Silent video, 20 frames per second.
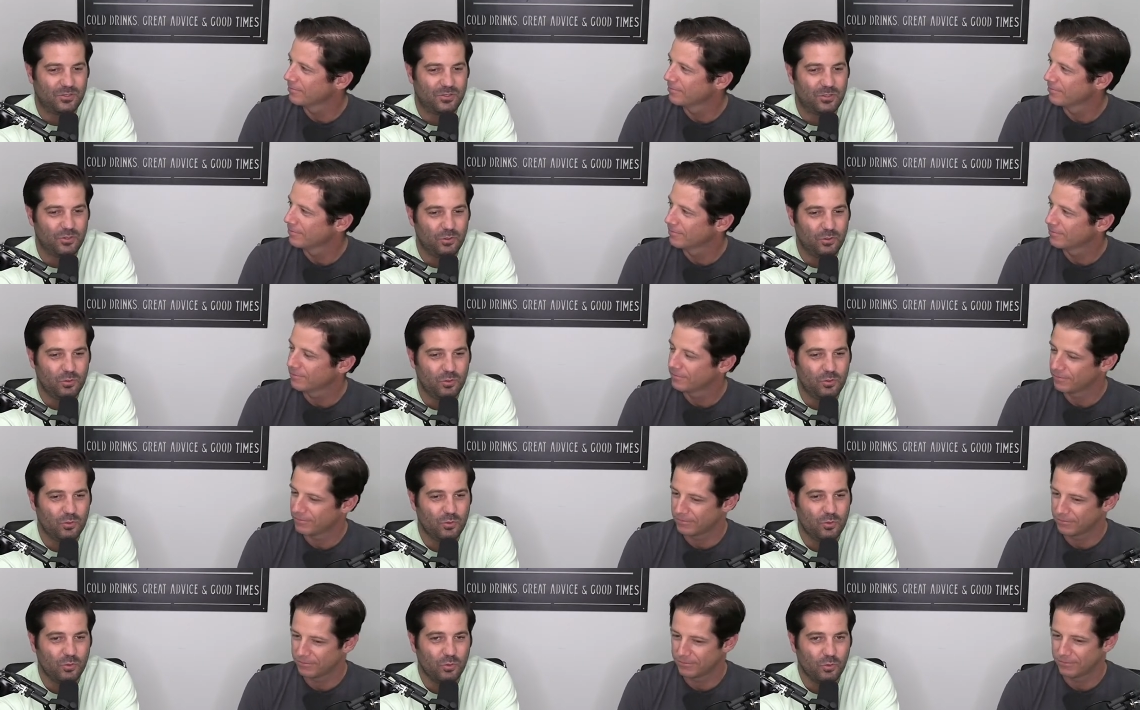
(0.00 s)

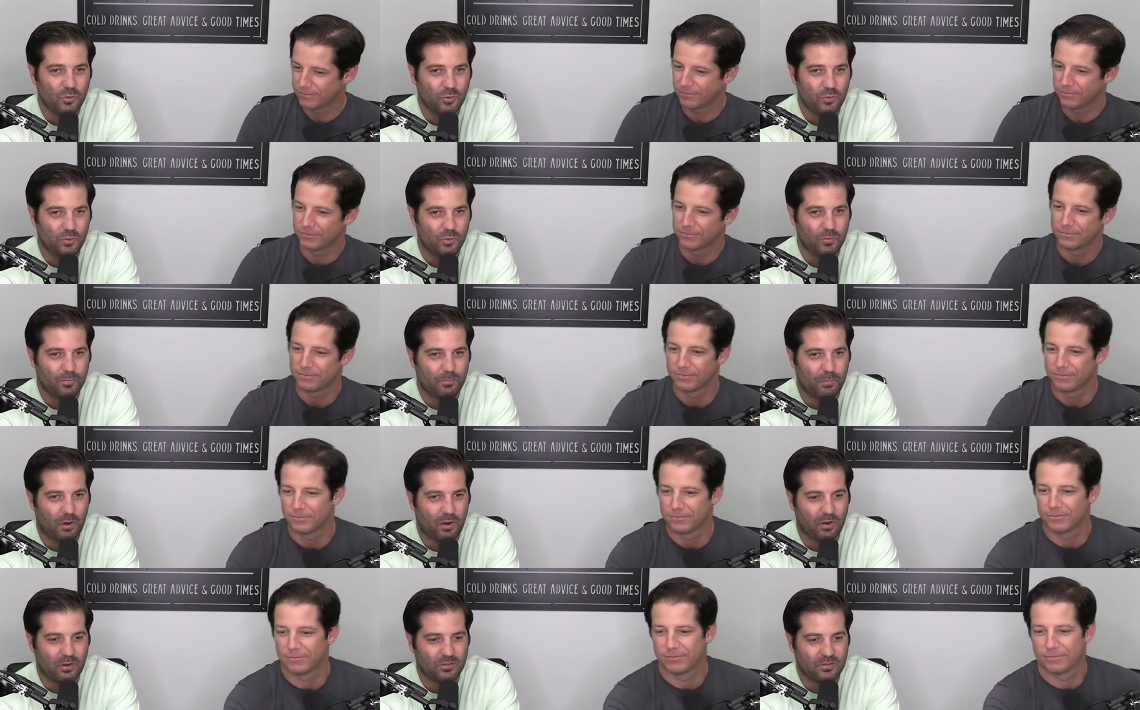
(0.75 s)
Speaker 1: two
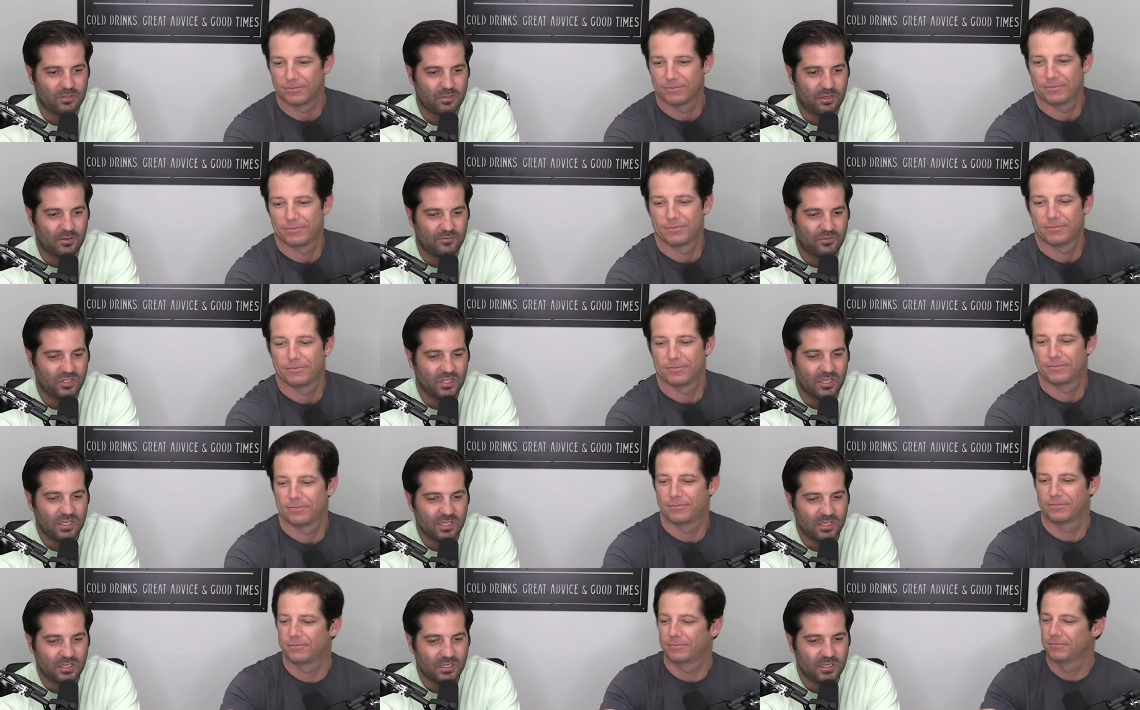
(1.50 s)
parts of
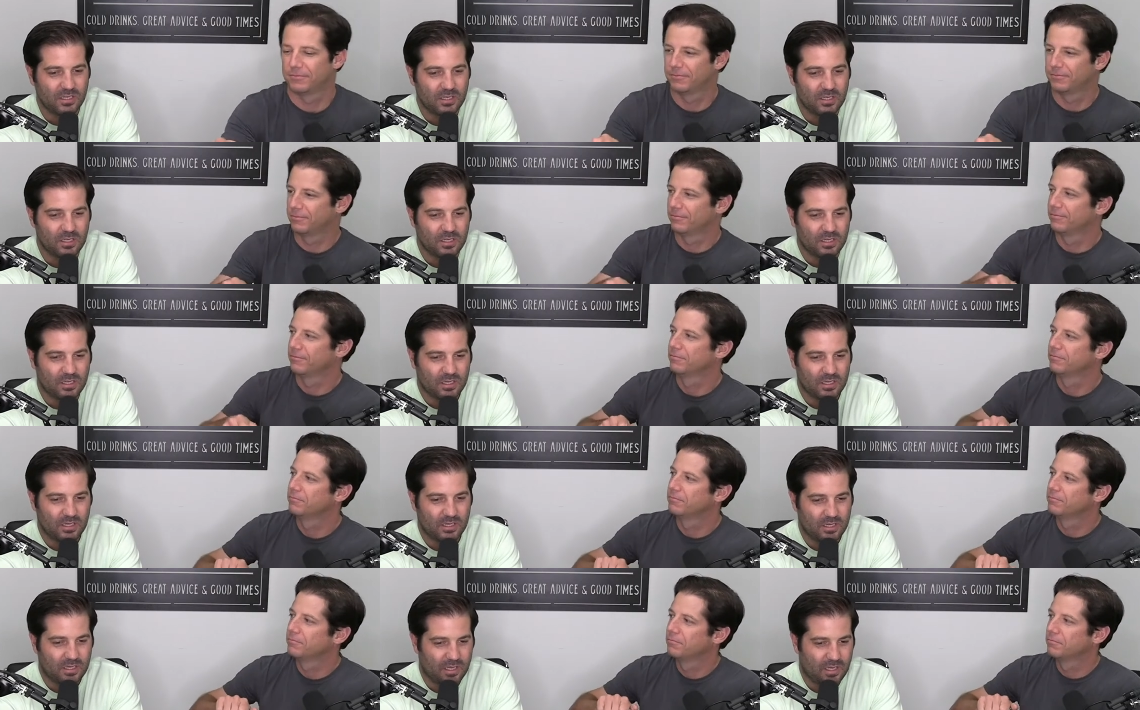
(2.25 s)
gin,
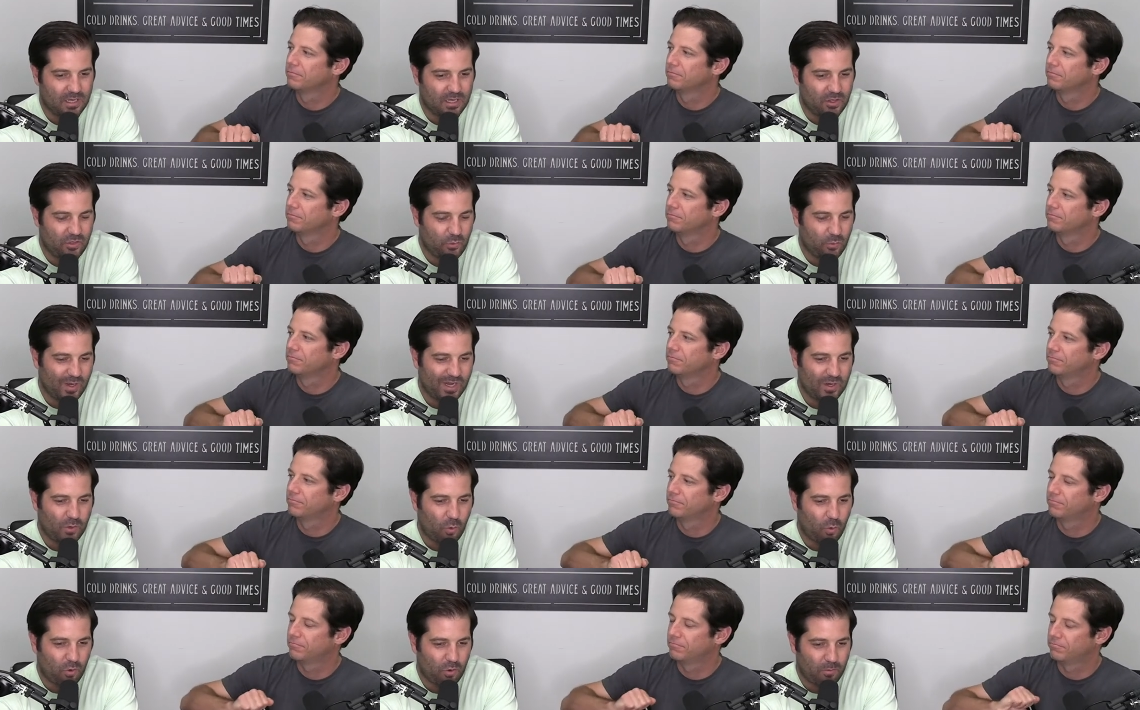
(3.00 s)
uh, three
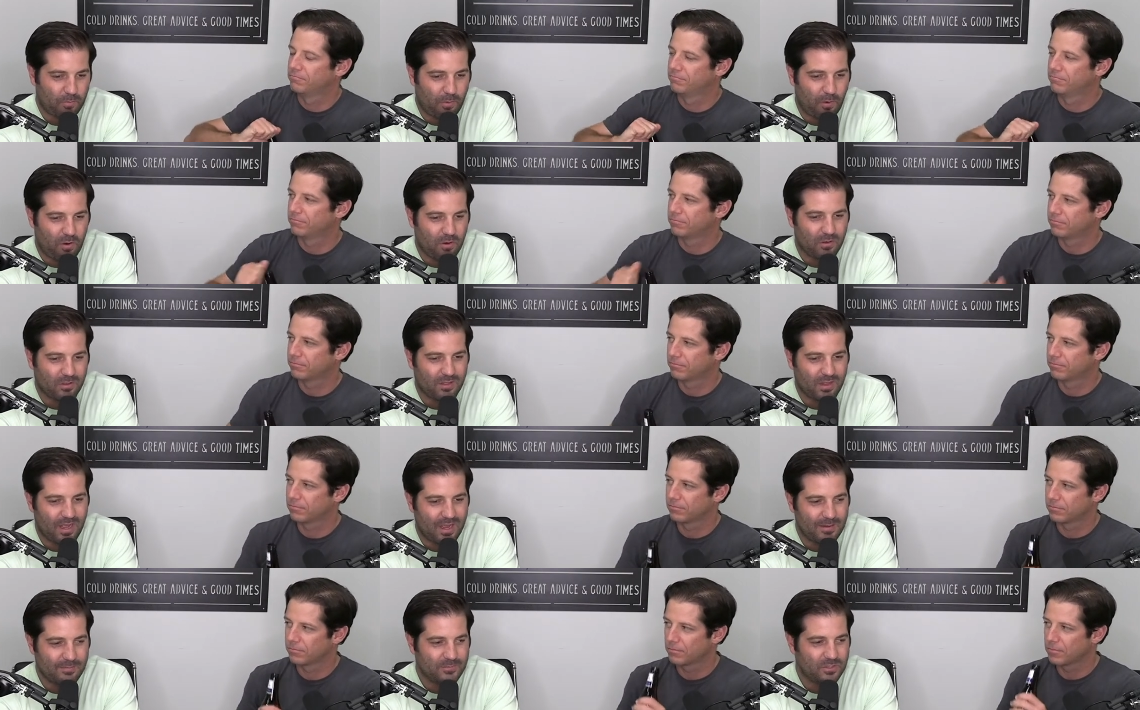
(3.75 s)
quarter part
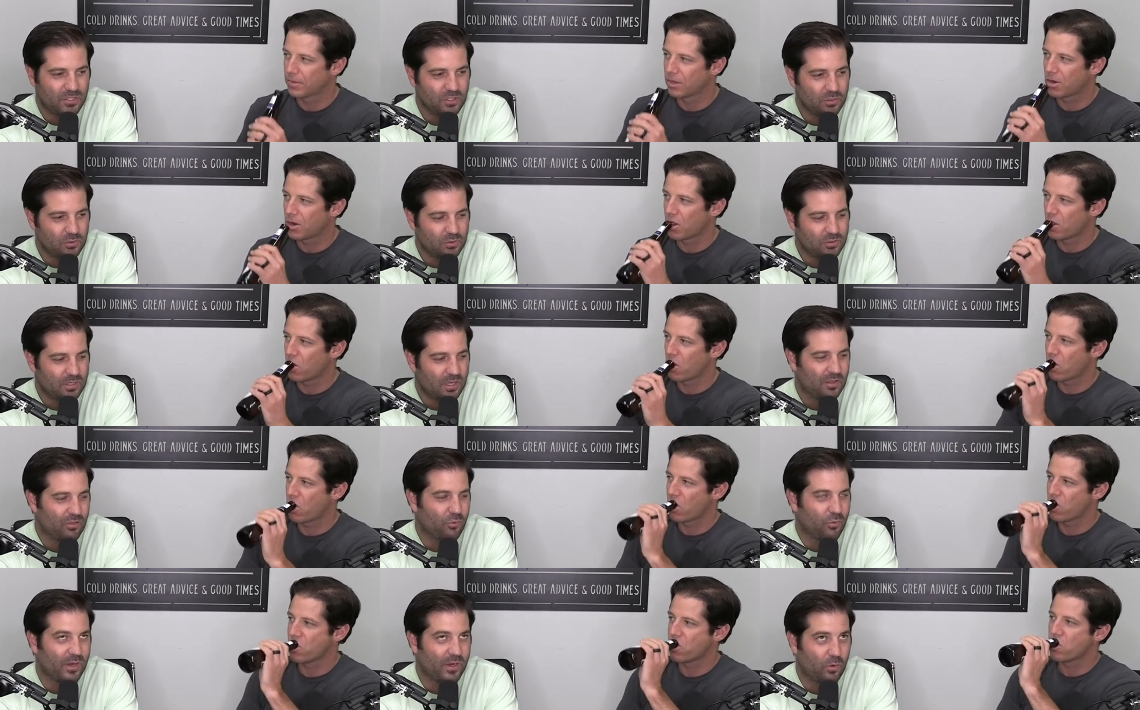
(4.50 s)
lime juice,
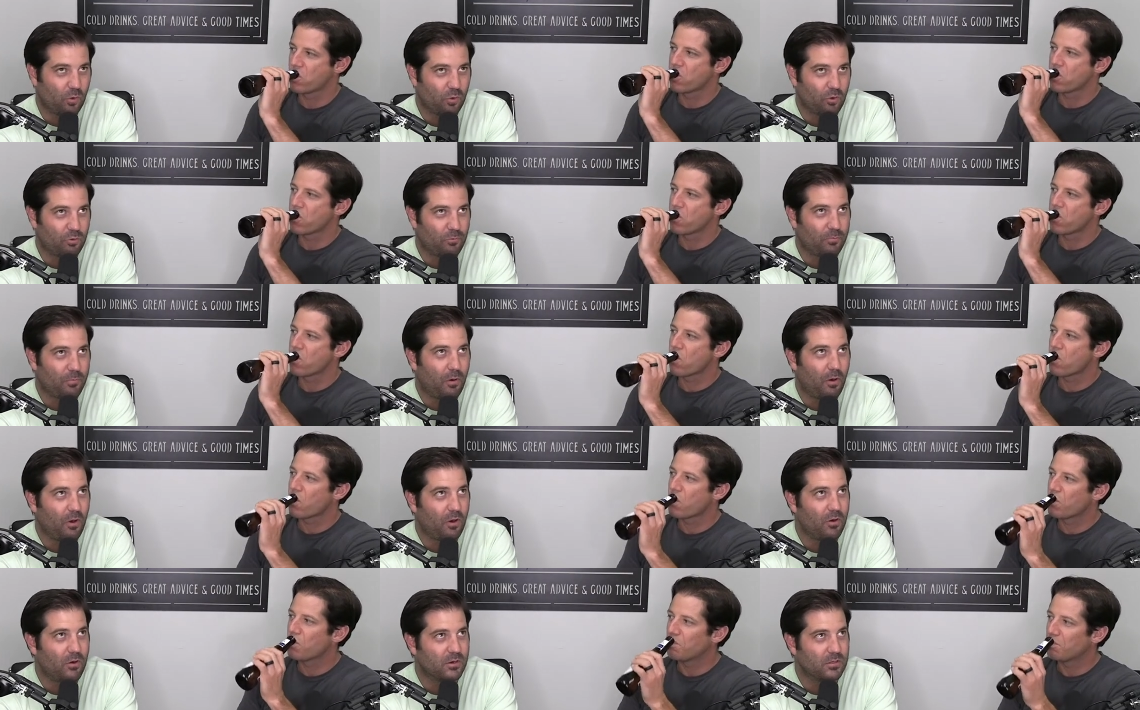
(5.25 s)
and three quarter
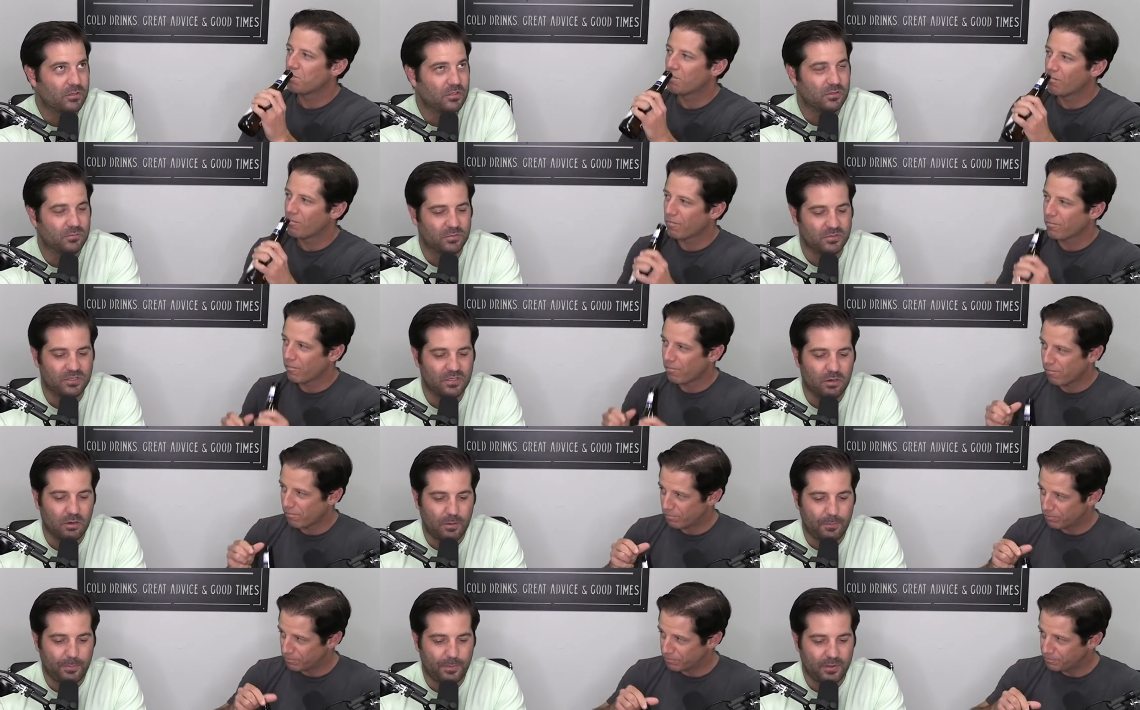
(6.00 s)
part simple
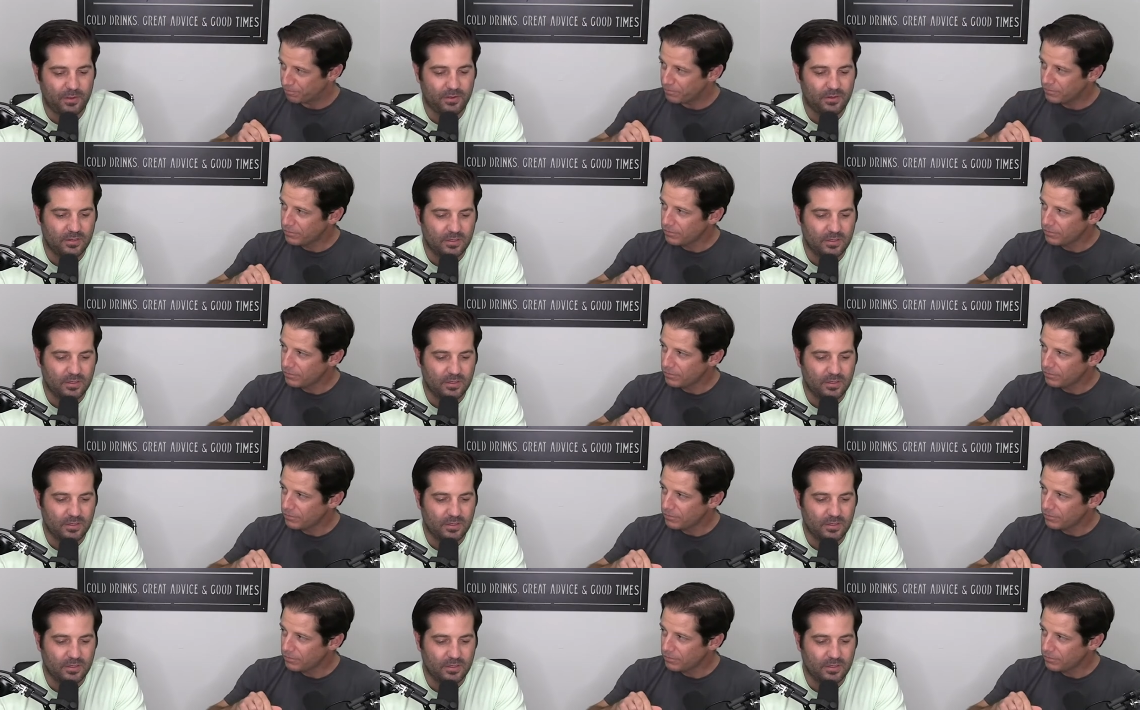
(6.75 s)
syrup.